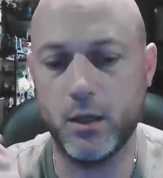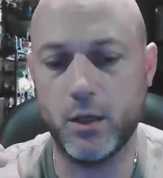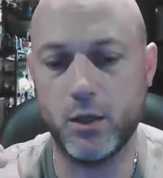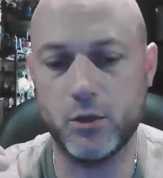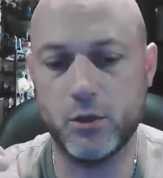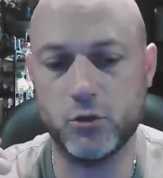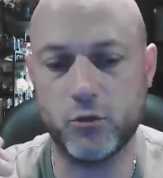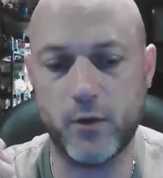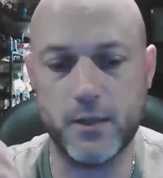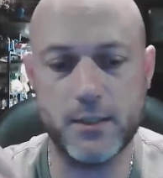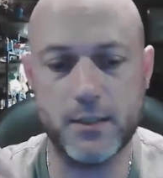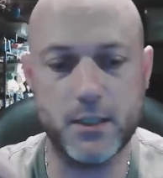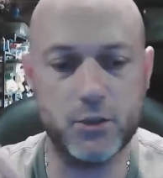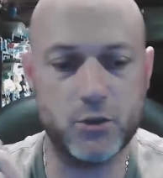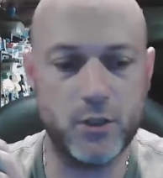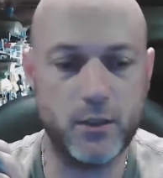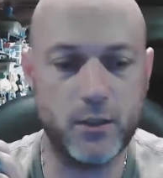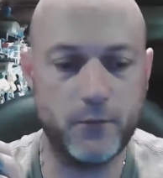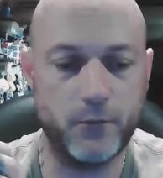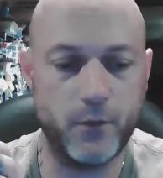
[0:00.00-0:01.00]

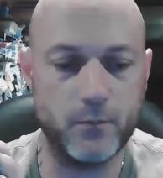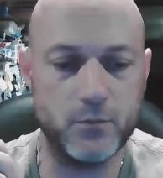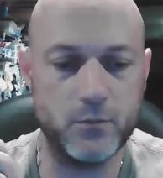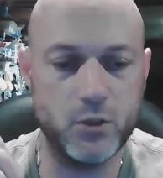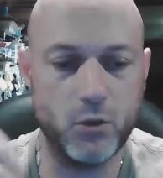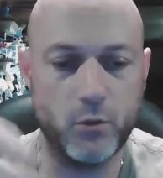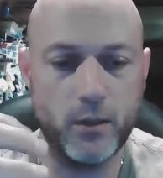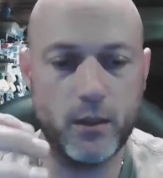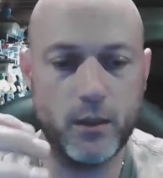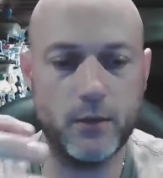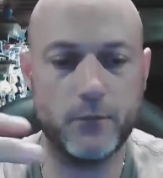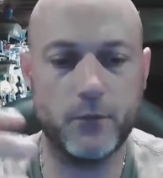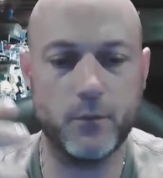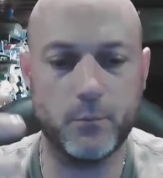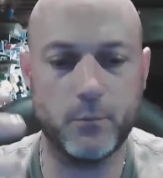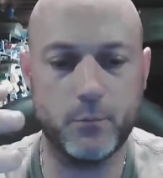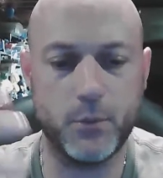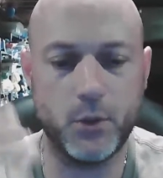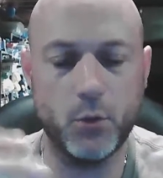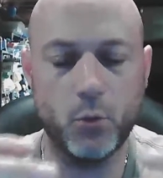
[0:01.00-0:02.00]
transitioning from doing it for
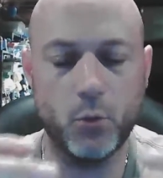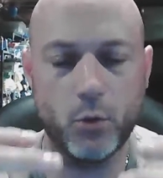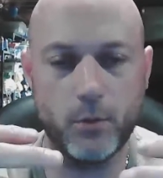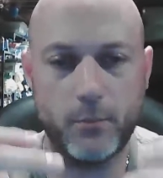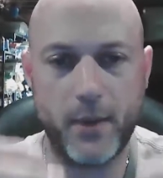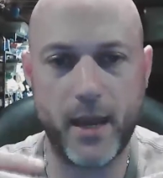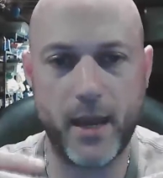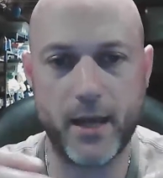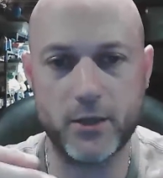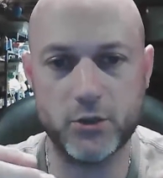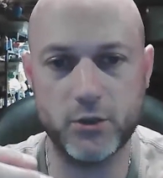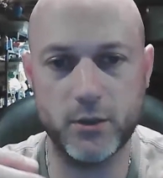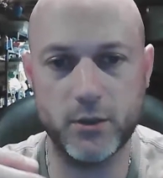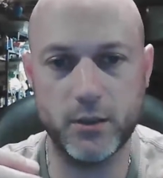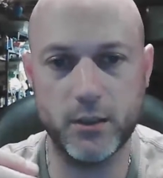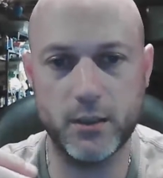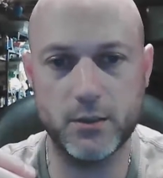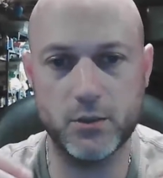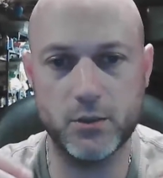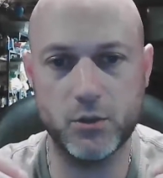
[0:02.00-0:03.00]
pure passion
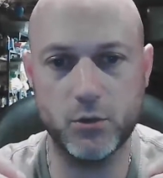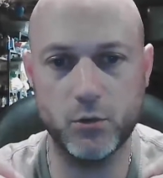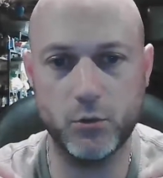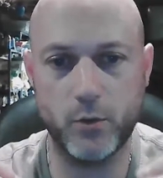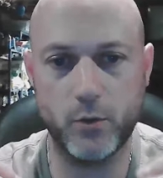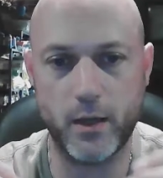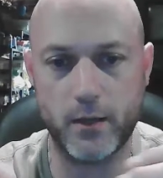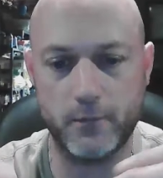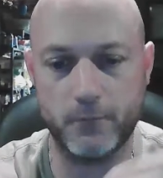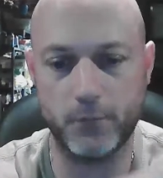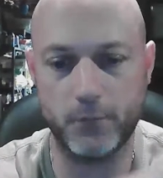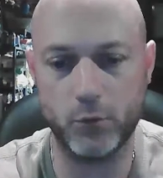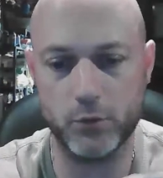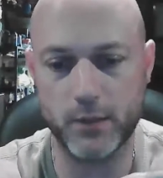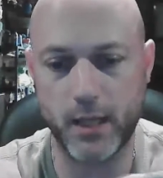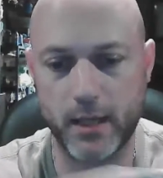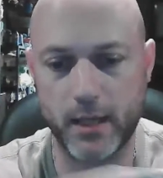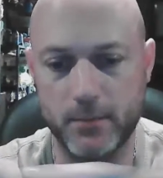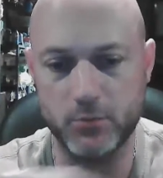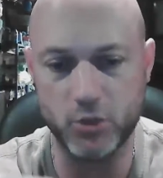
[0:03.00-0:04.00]
into a
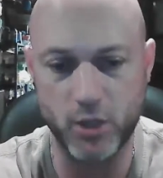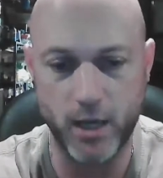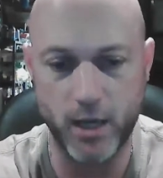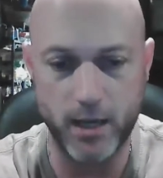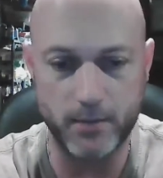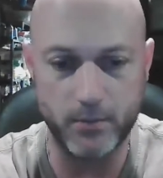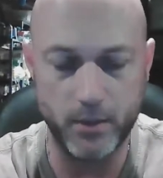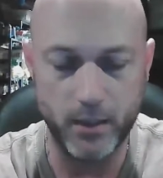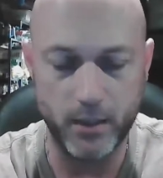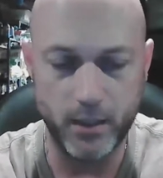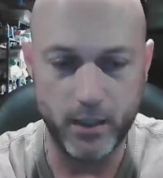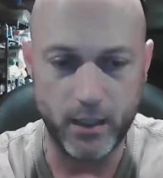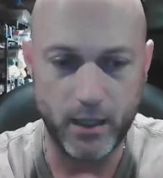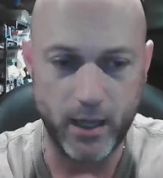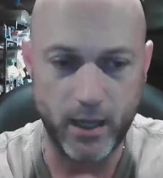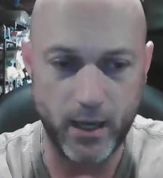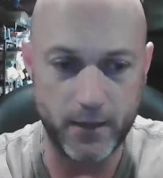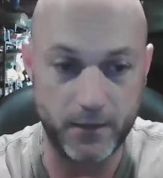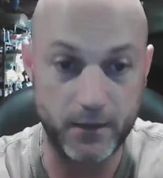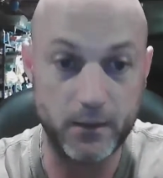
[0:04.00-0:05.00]
full-time job,
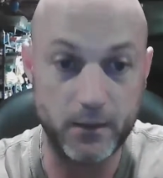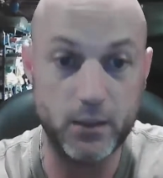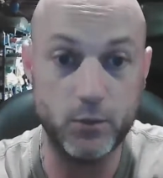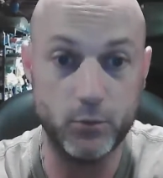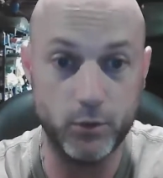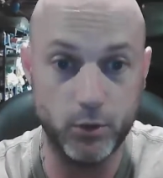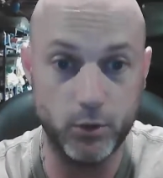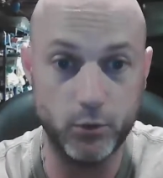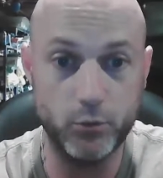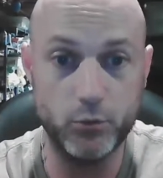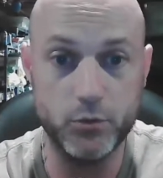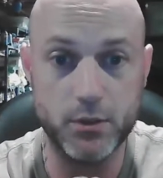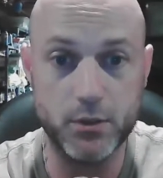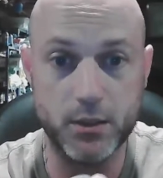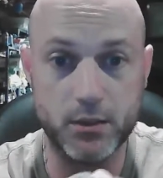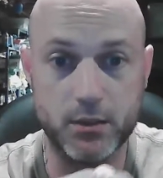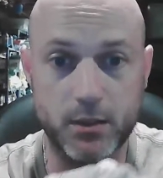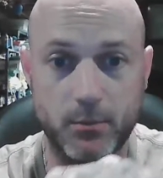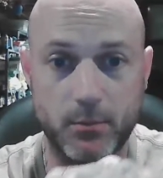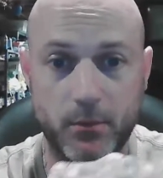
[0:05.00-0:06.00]
I think you would lose
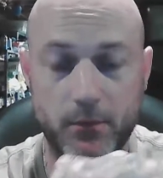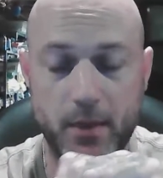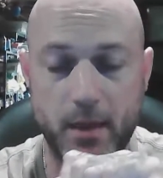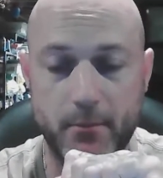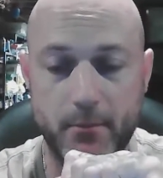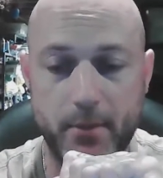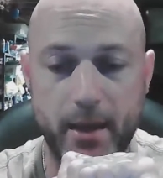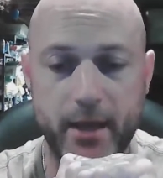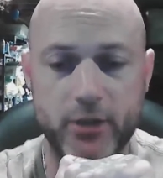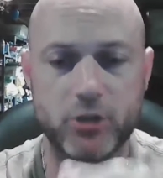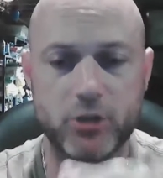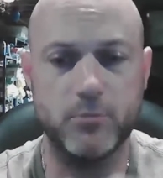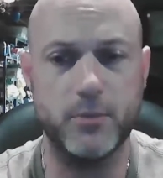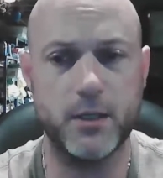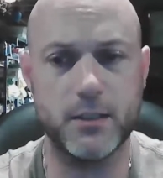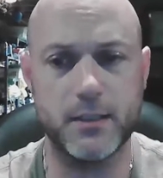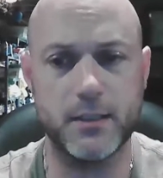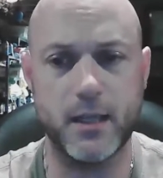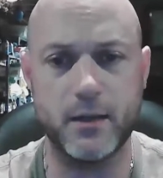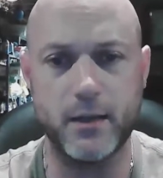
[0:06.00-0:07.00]
some of that passion
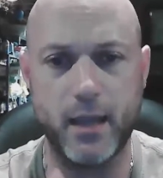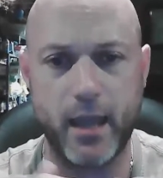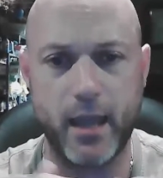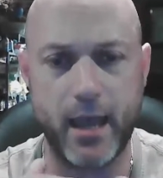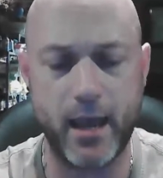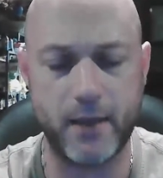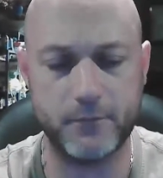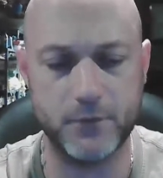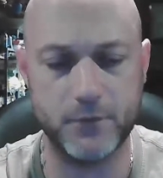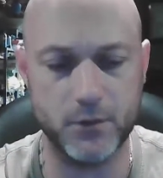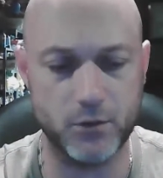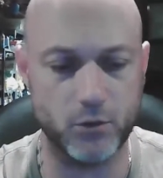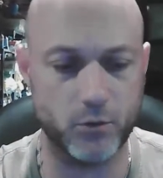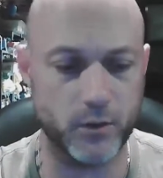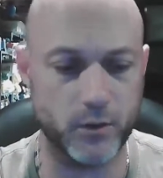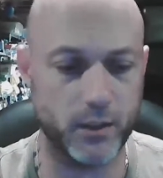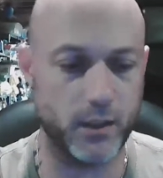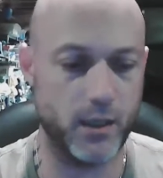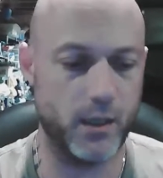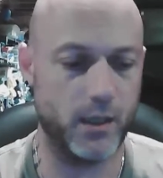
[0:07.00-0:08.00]
because now you have to do
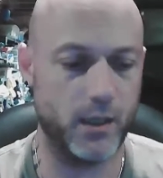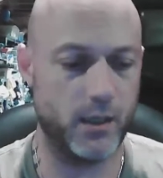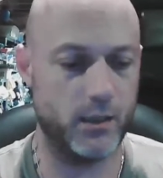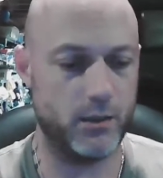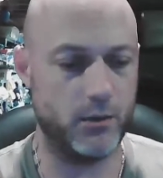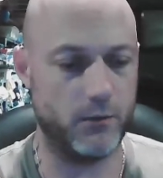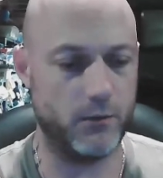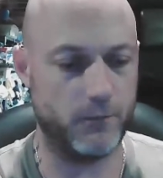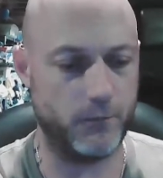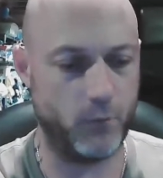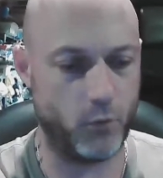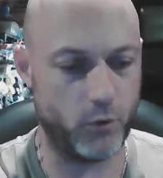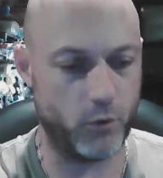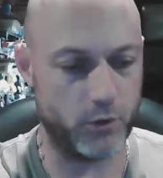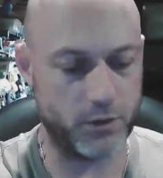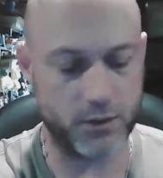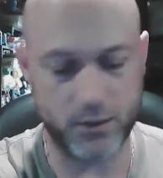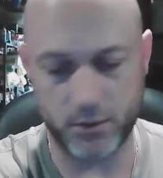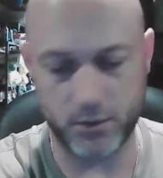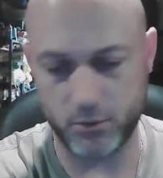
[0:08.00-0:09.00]
it. You're
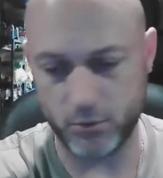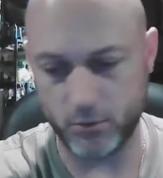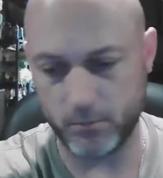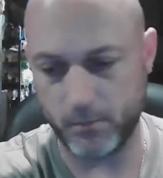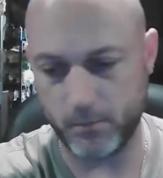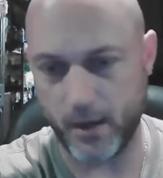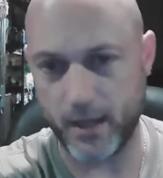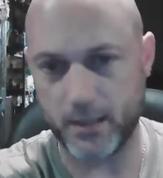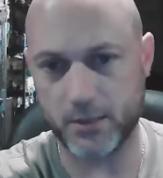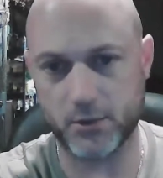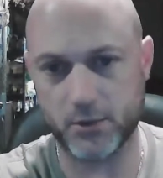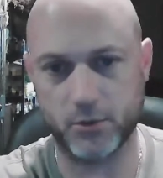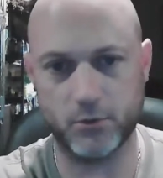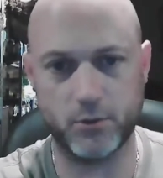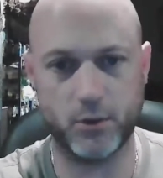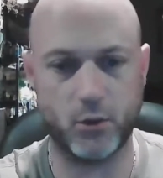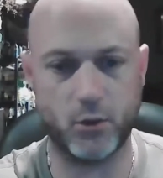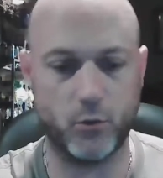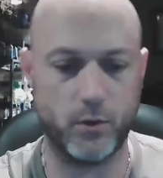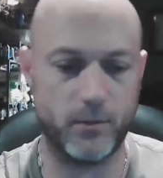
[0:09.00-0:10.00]
forced to buy certain
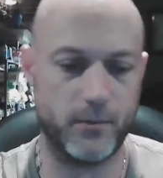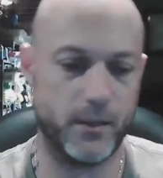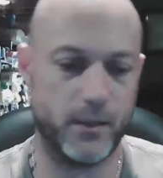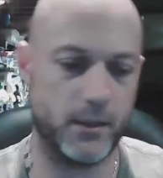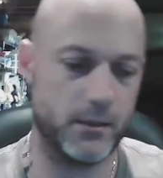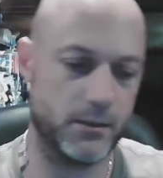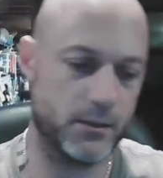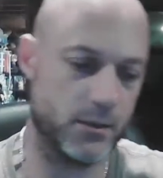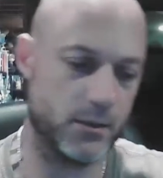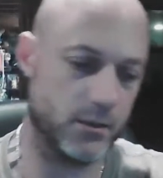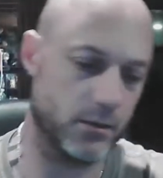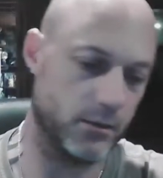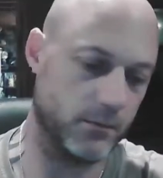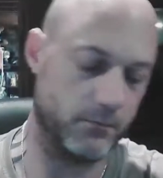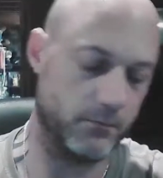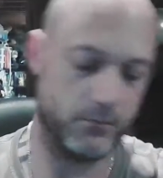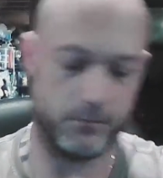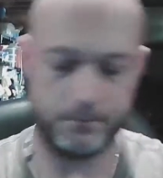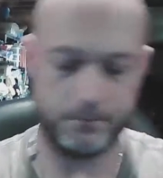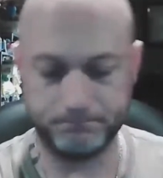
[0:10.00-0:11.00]
equipment to,
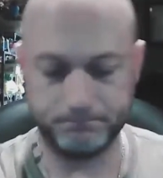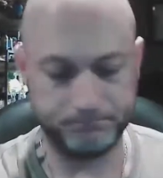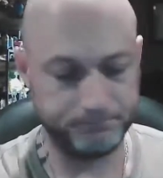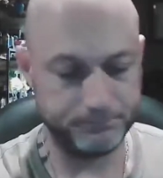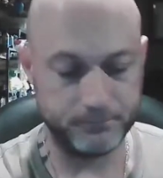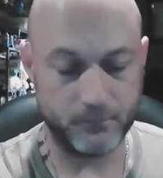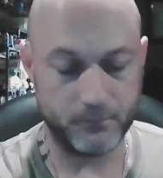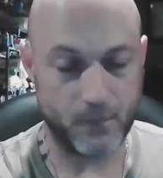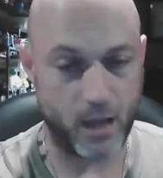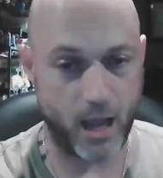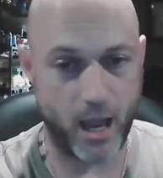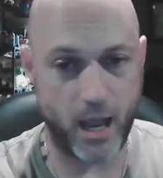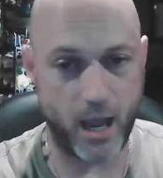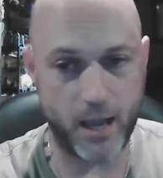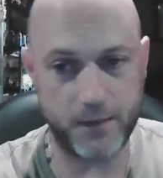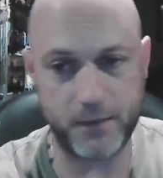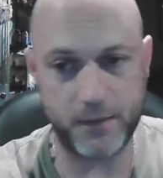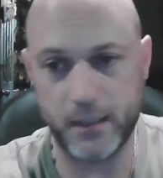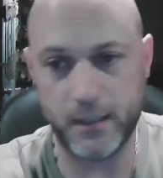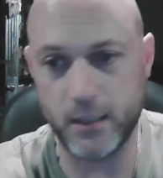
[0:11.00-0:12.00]
I
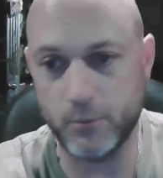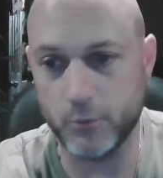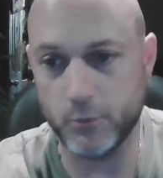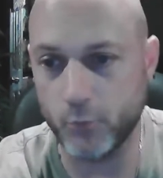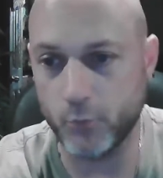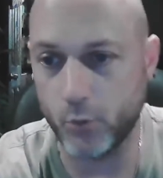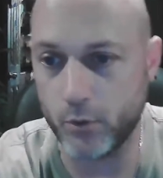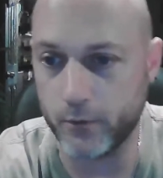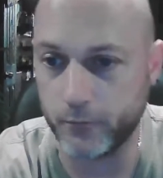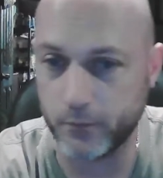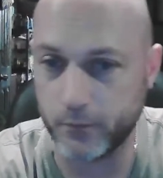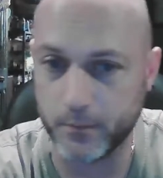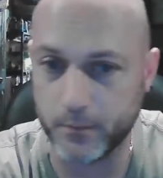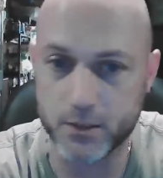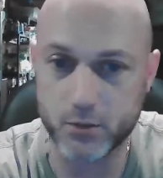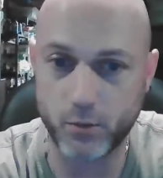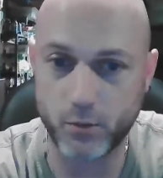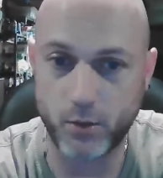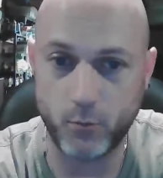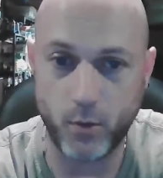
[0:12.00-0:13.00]
think it would ruin it for me.
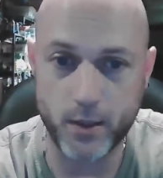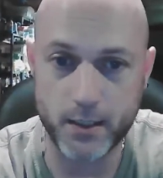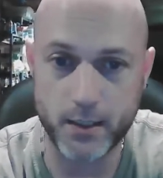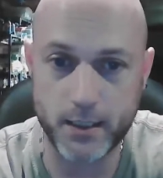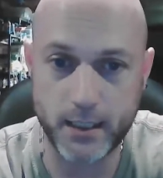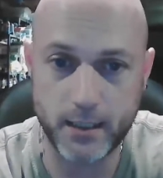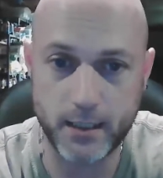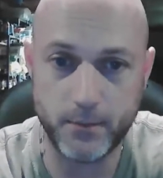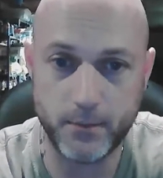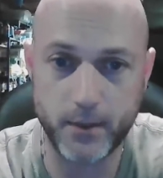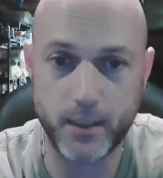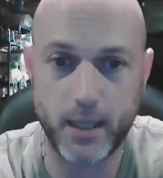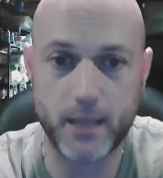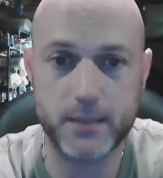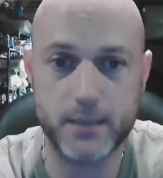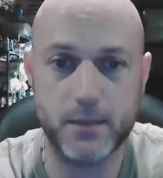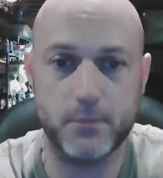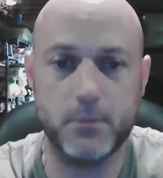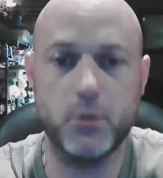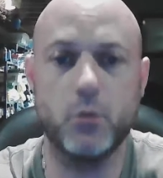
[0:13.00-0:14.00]
So I want to keep it
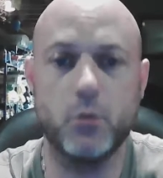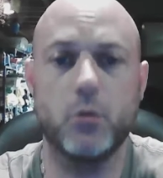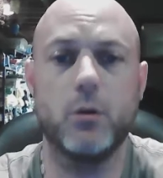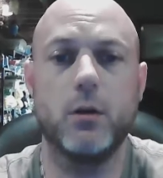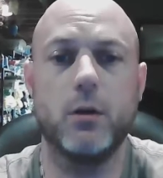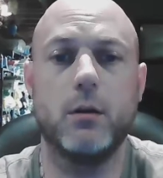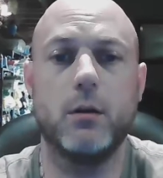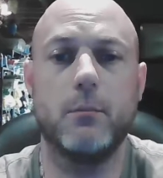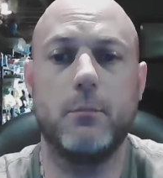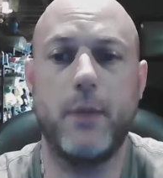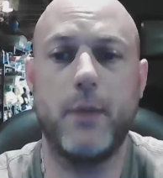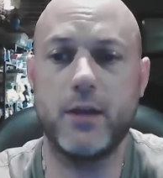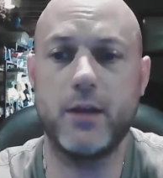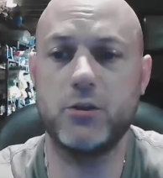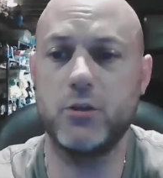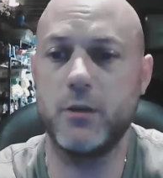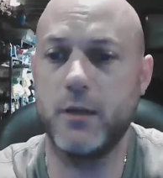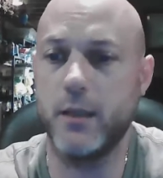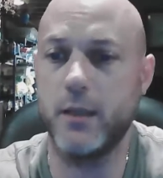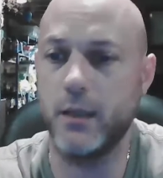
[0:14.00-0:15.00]
as a pure
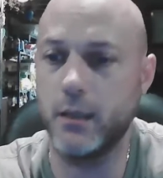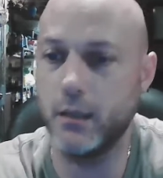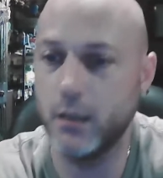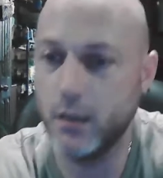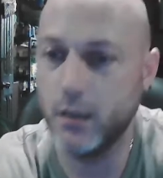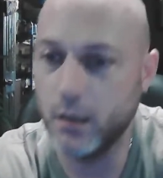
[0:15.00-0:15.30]
passion thing.